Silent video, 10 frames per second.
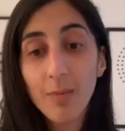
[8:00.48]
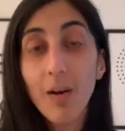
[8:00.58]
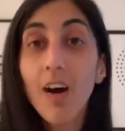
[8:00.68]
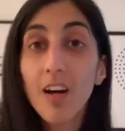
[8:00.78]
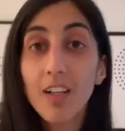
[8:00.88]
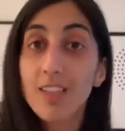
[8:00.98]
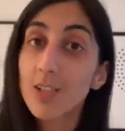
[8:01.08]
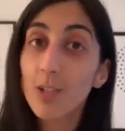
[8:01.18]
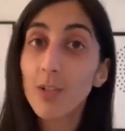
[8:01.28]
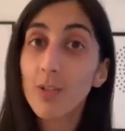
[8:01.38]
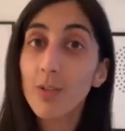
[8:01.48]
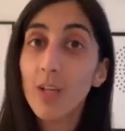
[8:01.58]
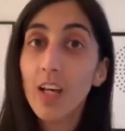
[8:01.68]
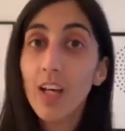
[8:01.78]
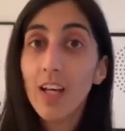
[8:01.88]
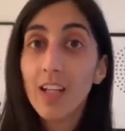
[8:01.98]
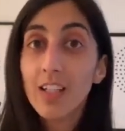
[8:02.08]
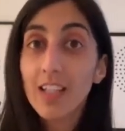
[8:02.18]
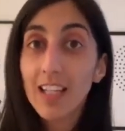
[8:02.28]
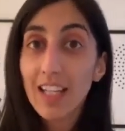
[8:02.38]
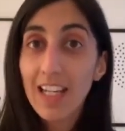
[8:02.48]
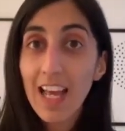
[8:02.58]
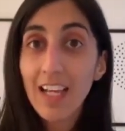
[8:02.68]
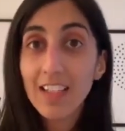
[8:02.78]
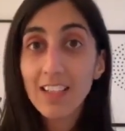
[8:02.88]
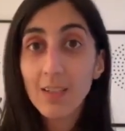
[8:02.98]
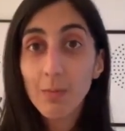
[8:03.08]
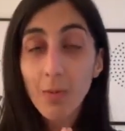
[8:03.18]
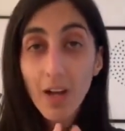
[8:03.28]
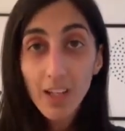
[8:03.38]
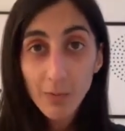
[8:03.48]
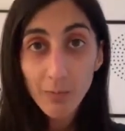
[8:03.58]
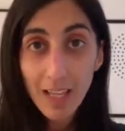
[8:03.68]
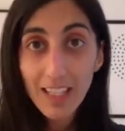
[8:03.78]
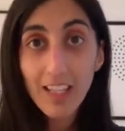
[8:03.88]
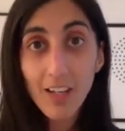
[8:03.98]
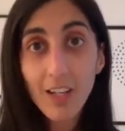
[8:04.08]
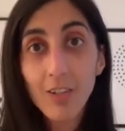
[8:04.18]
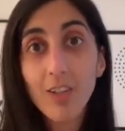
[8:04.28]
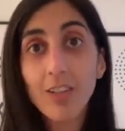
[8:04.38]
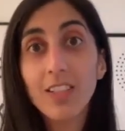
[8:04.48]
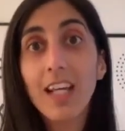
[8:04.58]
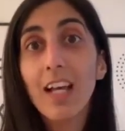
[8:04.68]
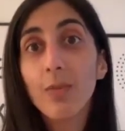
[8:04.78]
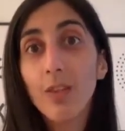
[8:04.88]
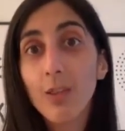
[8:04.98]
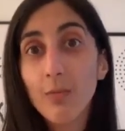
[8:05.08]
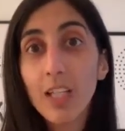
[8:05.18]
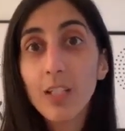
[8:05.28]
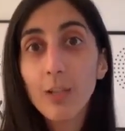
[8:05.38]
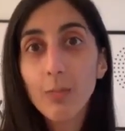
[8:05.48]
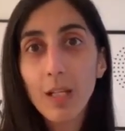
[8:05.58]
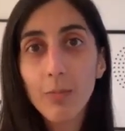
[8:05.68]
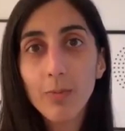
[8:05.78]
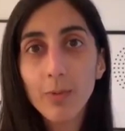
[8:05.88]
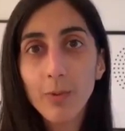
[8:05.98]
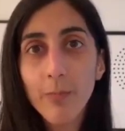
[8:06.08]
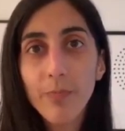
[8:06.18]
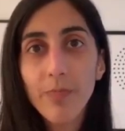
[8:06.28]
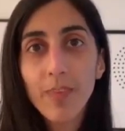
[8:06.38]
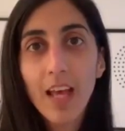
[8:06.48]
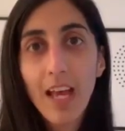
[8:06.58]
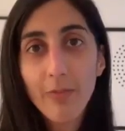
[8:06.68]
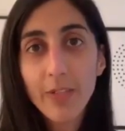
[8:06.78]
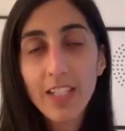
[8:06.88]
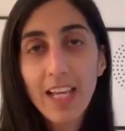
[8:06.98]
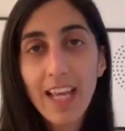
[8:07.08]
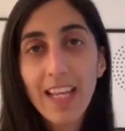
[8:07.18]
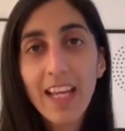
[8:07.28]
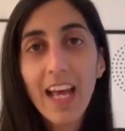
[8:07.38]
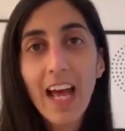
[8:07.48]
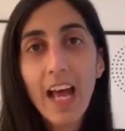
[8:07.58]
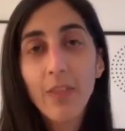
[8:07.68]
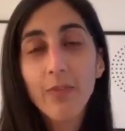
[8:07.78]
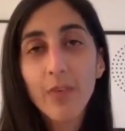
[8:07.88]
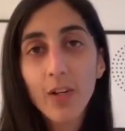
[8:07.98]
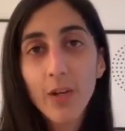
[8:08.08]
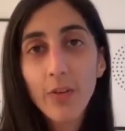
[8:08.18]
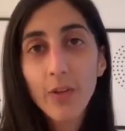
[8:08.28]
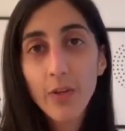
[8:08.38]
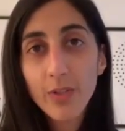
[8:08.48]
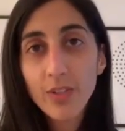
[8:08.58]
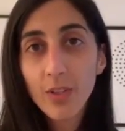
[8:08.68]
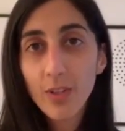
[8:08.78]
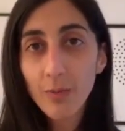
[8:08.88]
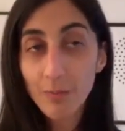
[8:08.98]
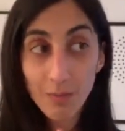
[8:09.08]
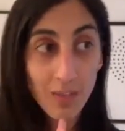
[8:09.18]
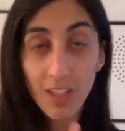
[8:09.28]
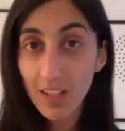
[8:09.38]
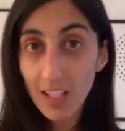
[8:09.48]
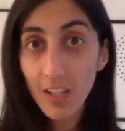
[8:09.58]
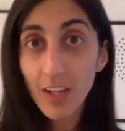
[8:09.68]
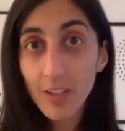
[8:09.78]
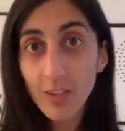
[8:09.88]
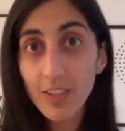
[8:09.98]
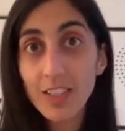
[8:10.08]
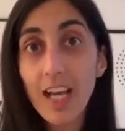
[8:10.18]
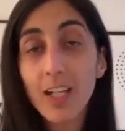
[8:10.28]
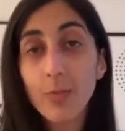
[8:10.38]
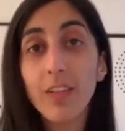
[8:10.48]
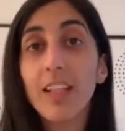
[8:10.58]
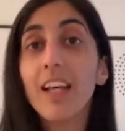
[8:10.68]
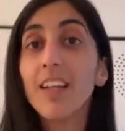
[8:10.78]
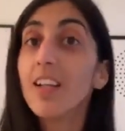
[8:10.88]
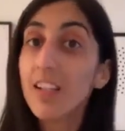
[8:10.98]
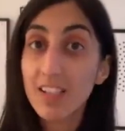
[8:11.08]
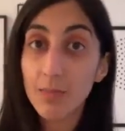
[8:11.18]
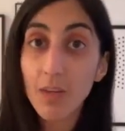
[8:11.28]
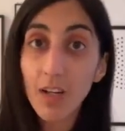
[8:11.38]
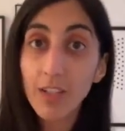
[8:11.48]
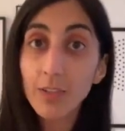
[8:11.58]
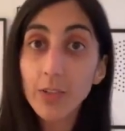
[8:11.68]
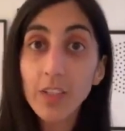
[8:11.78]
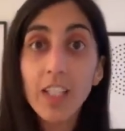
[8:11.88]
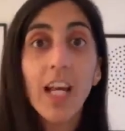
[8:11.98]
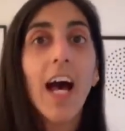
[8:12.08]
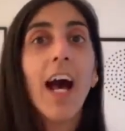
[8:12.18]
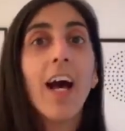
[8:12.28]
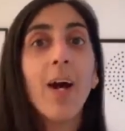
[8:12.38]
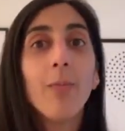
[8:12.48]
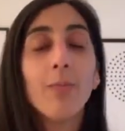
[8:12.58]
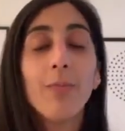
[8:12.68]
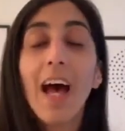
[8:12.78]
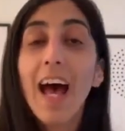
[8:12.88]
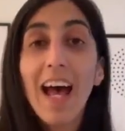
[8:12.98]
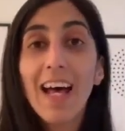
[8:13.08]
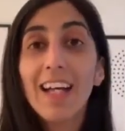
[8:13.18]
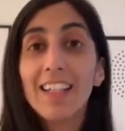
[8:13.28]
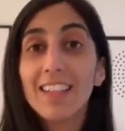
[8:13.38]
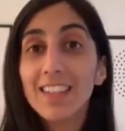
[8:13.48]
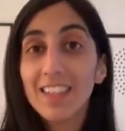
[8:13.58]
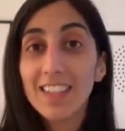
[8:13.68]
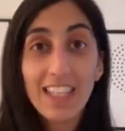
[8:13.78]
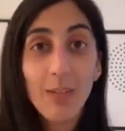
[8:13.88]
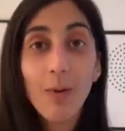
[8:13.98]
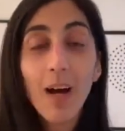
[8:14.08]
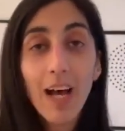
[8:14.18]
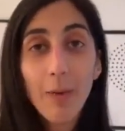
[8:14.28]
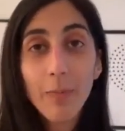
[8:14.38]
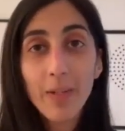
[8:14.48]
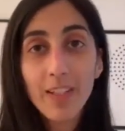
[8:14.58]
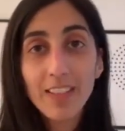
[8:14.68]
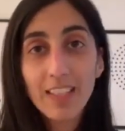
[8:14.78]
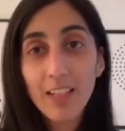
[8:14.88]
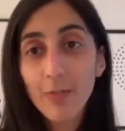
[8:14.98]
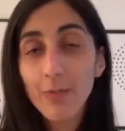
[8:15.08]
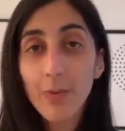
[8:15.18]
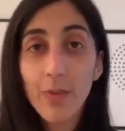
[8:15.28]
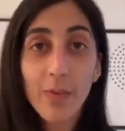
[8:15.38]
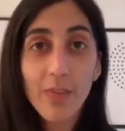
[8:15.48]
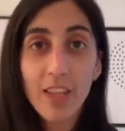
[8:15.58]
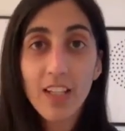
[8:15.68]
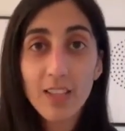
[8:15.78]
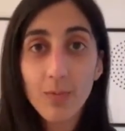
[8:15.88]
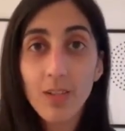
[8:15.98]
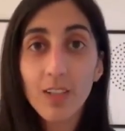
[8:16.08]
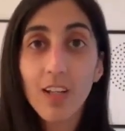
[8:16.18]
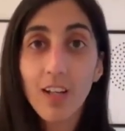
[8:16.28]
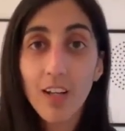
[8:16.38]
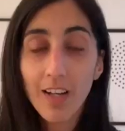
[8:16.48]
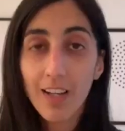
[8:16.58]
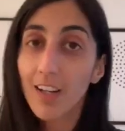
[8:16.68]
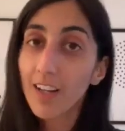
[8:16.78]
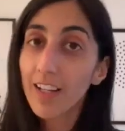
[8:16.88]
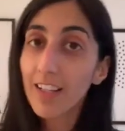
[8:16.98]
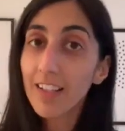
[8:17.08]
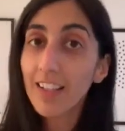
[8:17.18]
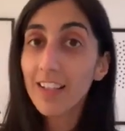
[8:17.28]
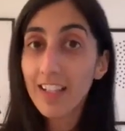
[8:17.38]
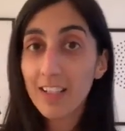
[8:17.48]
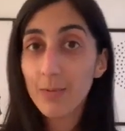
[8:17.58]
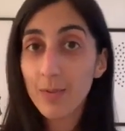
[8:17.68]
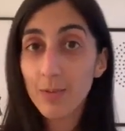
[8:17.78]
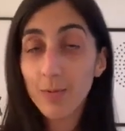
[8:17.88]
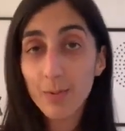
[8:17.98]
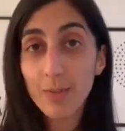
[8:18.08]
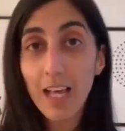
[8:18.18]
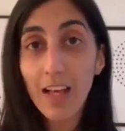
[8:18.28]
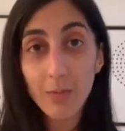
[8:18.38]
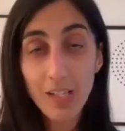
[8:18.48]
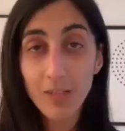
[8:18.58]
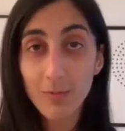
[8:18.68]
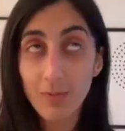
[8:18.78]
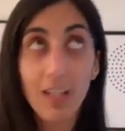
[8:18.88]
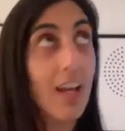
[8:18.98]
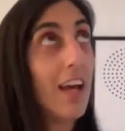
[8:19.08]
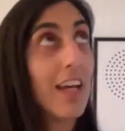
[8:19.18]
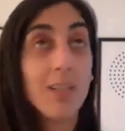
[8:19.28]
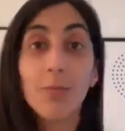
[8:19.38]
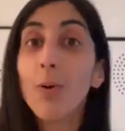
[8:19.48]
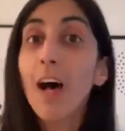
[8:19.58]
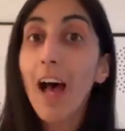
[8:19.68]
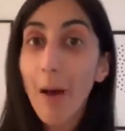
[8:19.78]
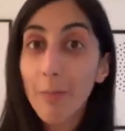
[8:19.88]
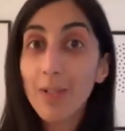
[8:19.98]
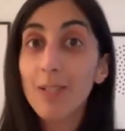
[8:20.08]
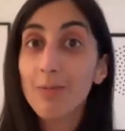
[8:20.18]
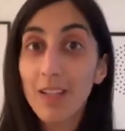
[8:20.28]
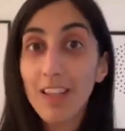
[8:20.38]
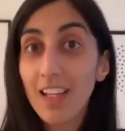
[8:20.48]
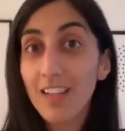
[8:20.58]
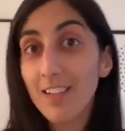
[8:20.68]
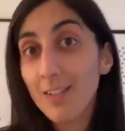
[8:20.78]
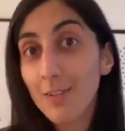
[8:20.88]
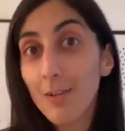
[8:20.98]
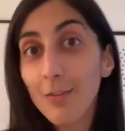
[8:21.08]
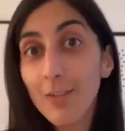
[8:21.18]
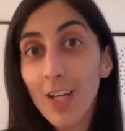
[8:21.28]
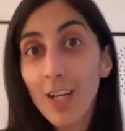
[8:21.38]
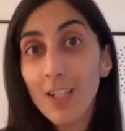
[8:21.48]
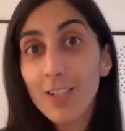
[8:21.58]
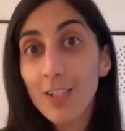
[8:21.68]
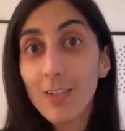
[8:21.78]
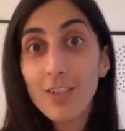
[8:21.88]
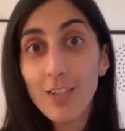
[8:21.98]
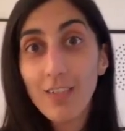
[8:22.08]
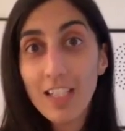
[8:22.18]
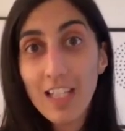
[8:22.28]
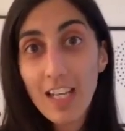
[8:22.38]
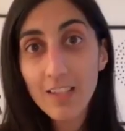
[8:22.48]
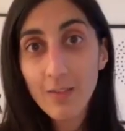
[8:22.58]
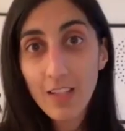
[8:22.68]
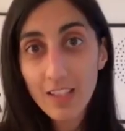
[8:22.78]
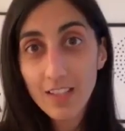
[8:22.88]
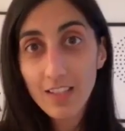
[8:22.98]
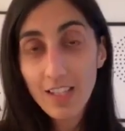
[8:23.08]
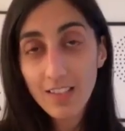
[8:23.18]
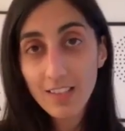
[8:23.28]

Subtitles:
asked to connect by making eye contact with 3 new people every day, and follow the eye contact with then a smile, and see what happens. And for this one client, this is what happened within sort of 2 to 3 days of this